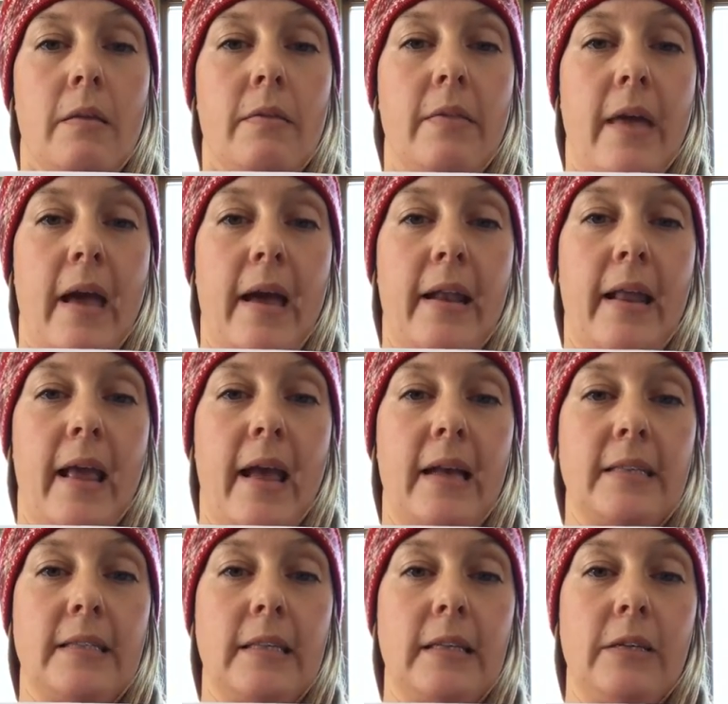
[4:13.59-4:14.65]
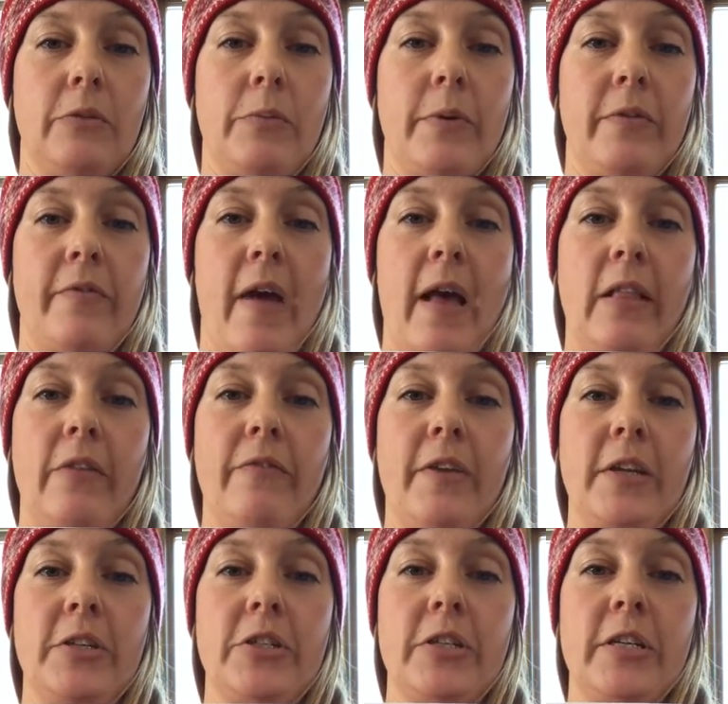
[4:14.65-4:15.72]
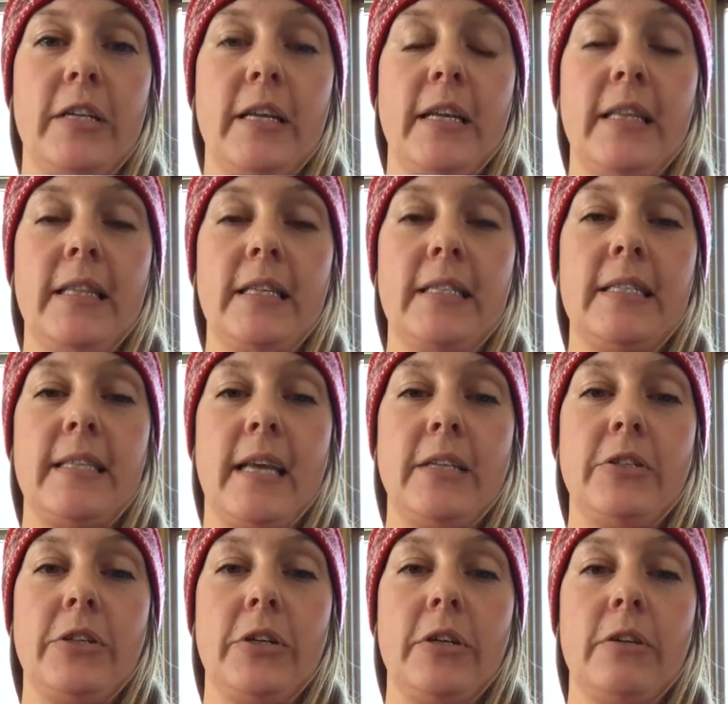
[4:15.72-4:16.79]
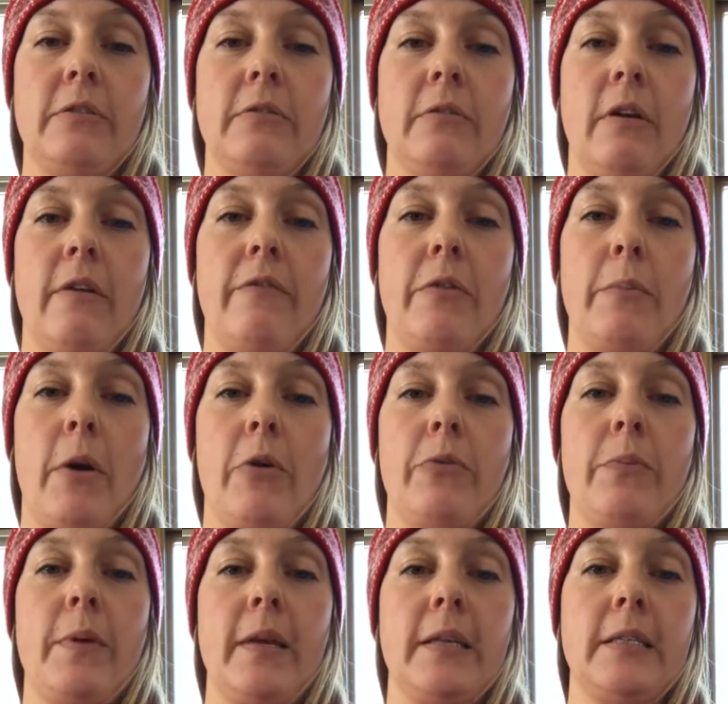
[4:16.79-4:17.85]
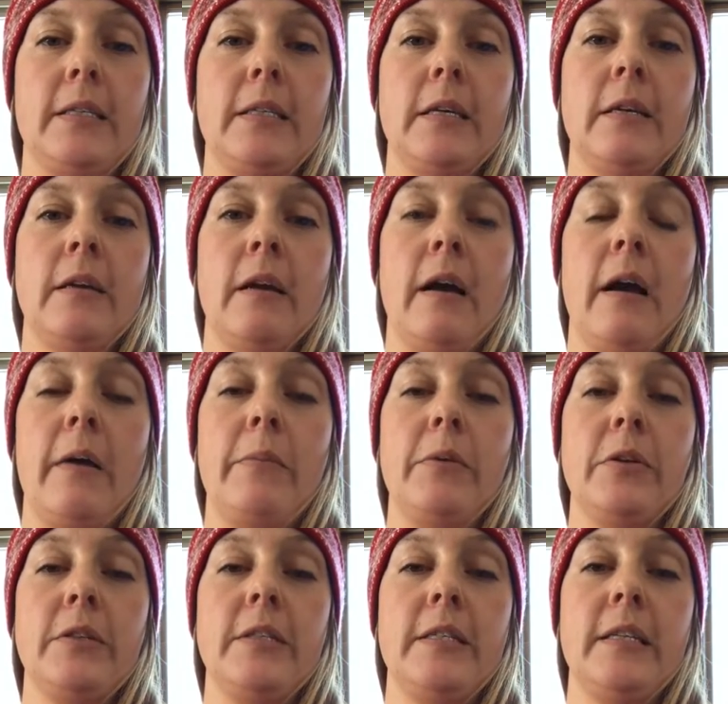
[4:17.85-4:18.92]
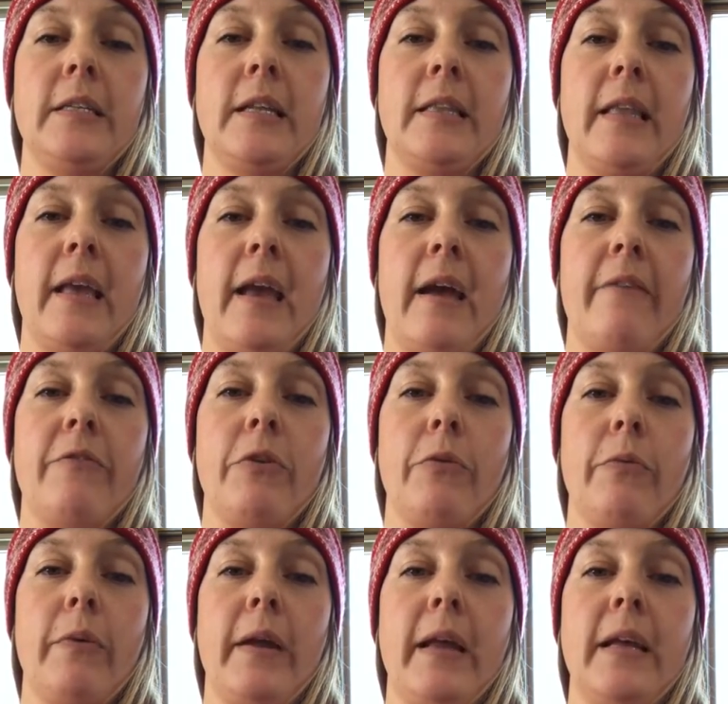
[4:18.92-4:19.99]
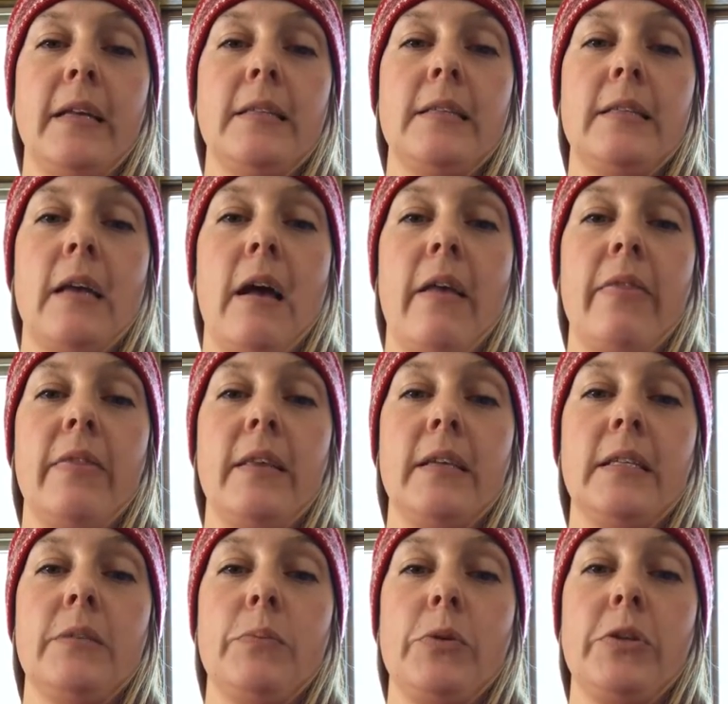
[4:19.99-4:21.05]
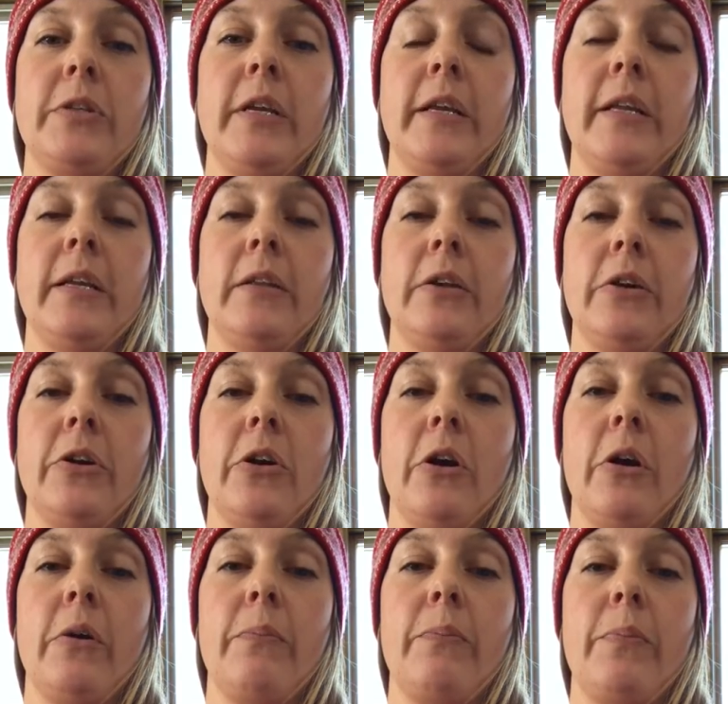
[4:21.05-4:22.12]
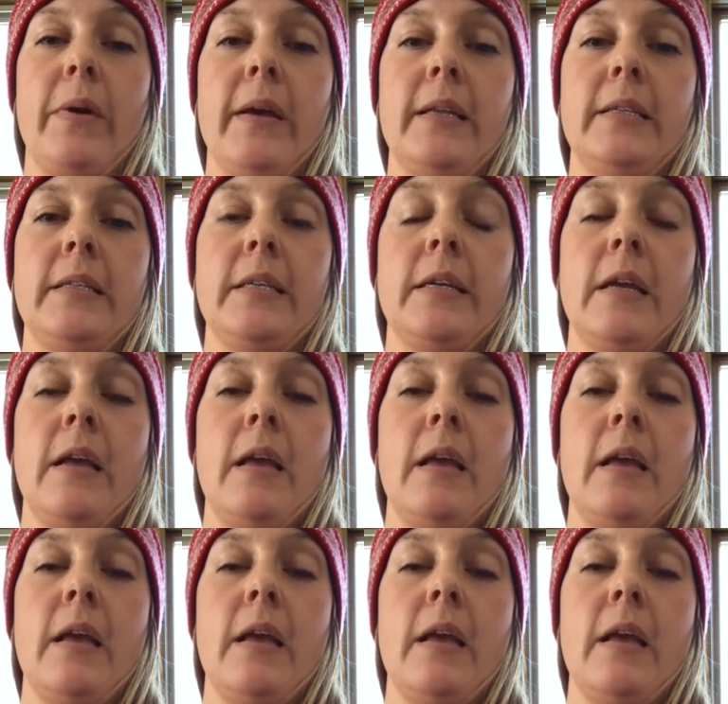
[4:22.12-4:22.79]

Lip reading: that has a little bit of elevation in the center of the mouthpiece. You'll see that they have the rings on this particular curb bit.